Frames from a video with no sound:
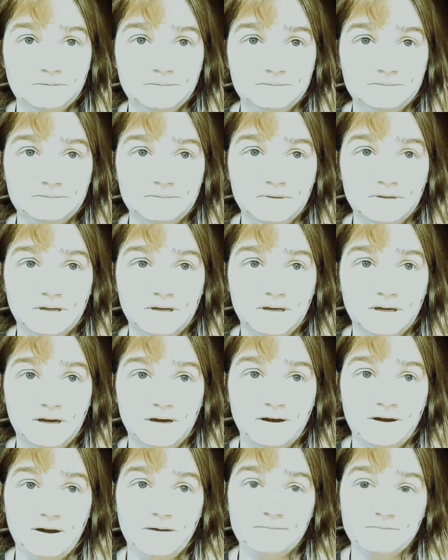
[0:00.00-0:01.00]
You know,
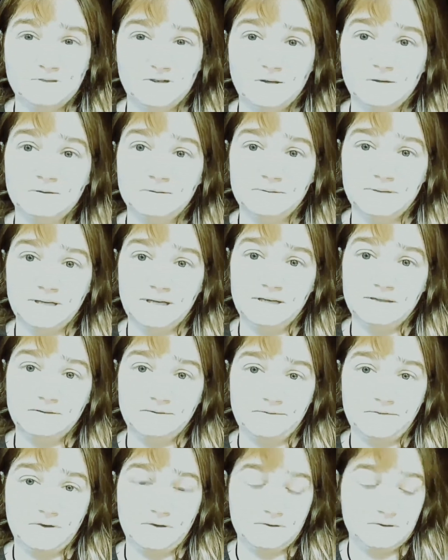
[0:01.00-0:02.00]
I'm
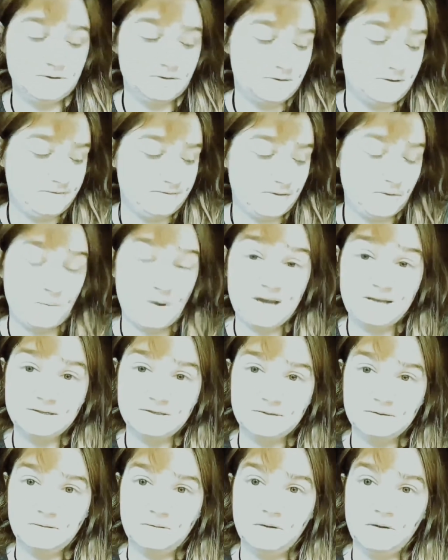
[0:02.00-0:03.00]
told that in the future,
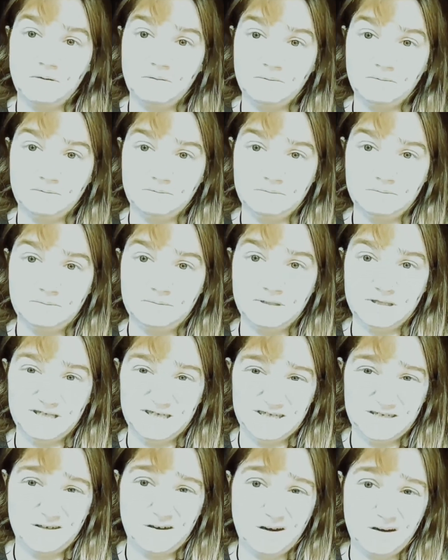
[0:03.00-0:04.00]
if I wait too
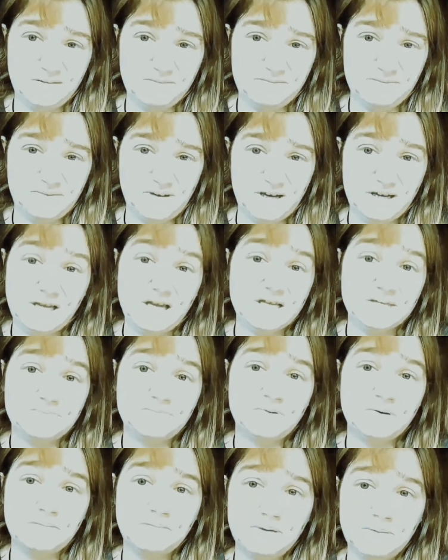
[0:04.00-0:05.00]
long, this is kind of,
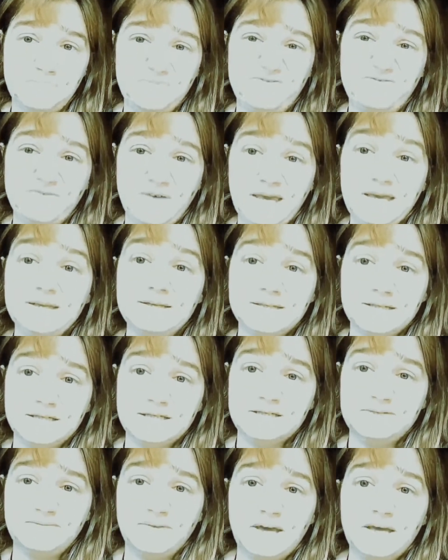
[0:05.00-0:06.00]
I guess, probably
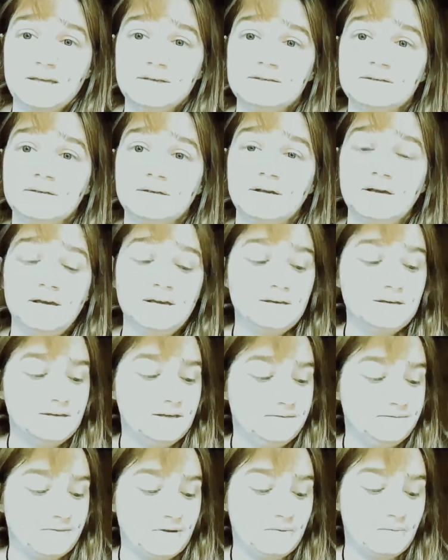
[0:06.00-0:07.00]
fate. It's fate.
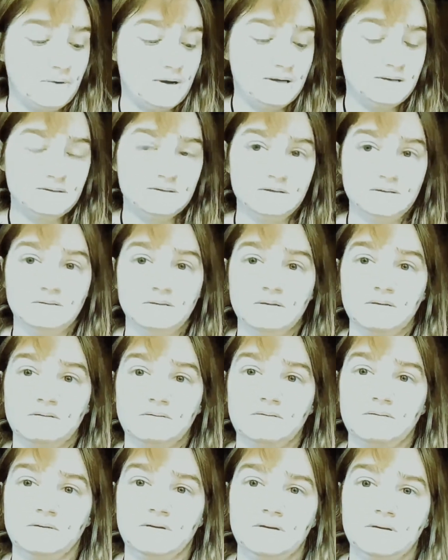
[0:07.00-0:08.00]
If I wait
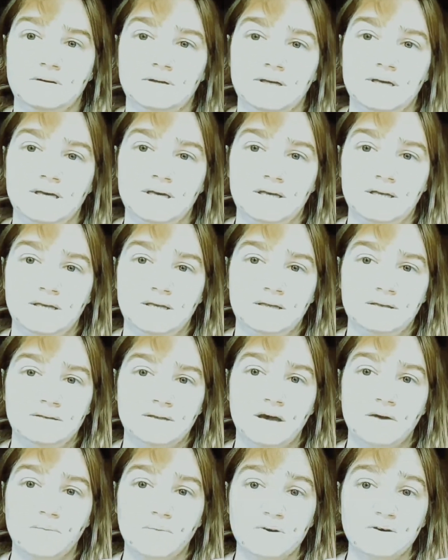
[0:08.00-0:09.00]
too long,
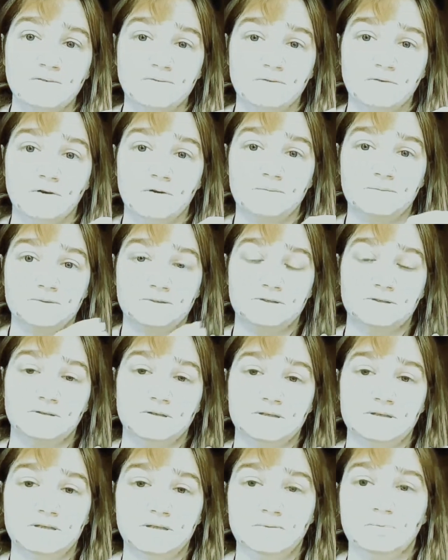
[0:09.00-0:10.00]
that window
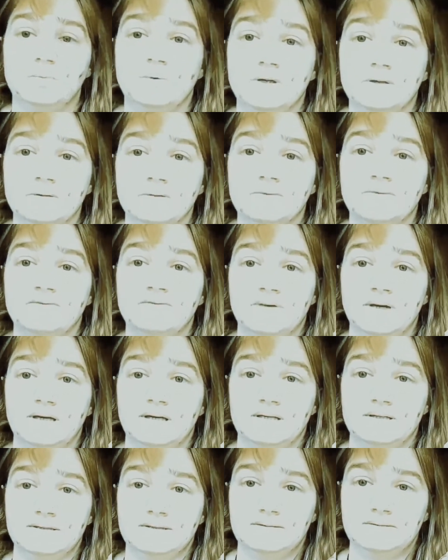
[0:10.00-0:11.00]
of opportunity
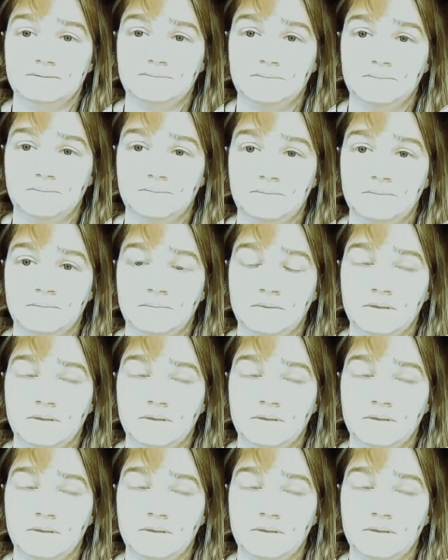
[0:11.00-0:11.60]
will fade.